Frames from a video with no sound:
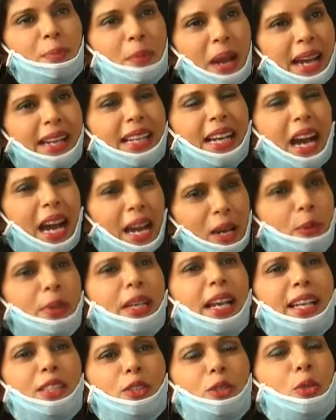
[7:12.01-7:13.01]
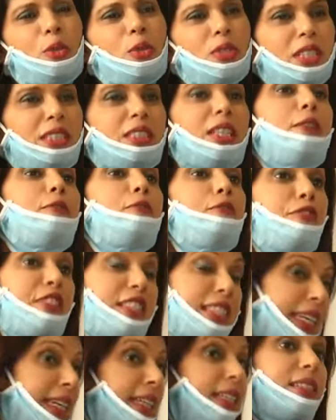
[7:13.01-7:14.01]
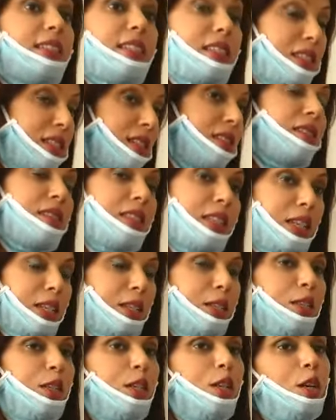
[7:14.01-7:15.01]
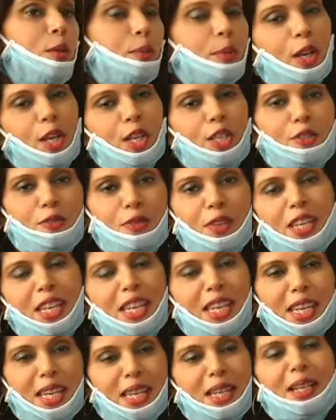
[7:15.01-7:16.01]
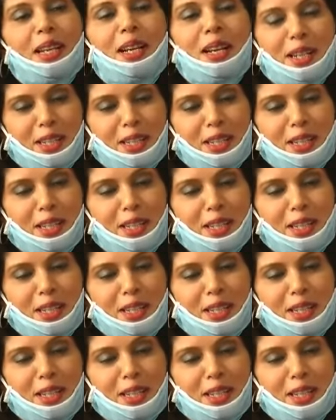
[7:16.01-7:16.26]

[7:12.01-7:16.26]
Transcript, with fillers: I would like to use the term physical distancing, because we